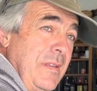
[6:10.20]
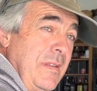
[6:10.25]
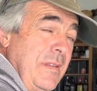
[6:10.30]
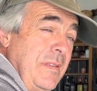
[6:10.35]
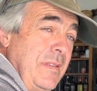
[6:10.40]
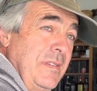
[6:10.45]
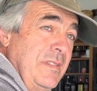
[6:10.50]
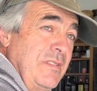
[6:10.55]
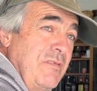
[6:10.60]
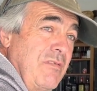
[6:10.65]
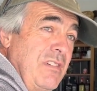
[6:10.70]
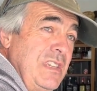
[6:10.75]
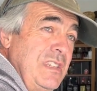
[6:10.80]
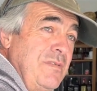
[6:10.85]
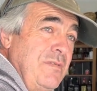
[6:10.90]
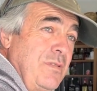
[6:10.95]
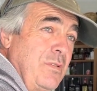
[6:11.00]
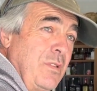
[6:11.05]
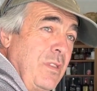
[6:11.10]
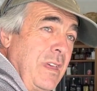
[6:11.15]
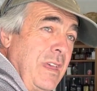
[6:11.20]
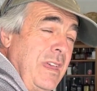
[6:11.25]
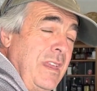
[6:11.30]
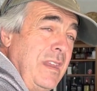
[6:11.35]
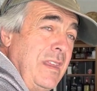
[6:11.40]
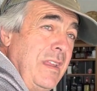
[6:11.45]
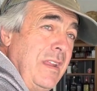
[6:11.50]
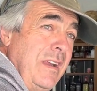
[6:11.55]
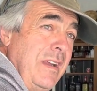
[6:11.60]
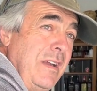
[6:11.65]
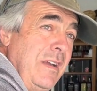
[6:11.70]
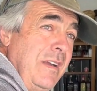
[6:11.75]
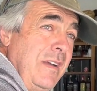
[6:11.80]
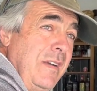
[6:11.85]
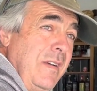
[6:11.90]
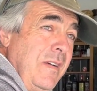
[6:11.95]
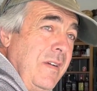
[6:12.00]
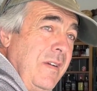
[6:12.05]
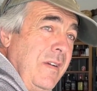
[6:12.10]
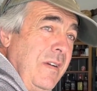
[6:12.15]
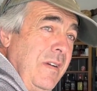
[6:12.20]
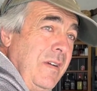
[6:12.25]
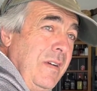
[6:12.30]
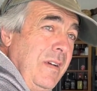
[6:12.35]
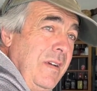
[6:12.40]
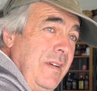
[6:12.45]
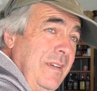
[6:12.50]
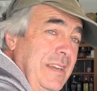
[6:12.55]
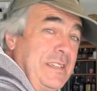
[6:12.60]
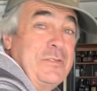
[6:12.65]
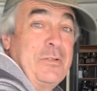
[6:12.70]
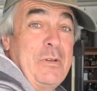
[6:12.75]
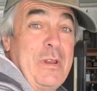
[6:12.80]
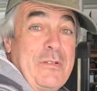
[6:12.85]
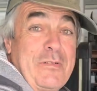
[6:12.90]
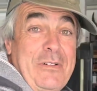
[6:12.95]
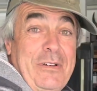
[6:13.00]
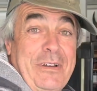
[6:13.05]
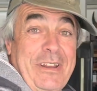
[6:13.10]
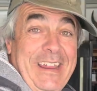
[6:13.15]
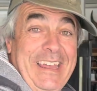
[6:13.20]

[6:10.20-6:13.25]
there's a reason for that. That's all I've got.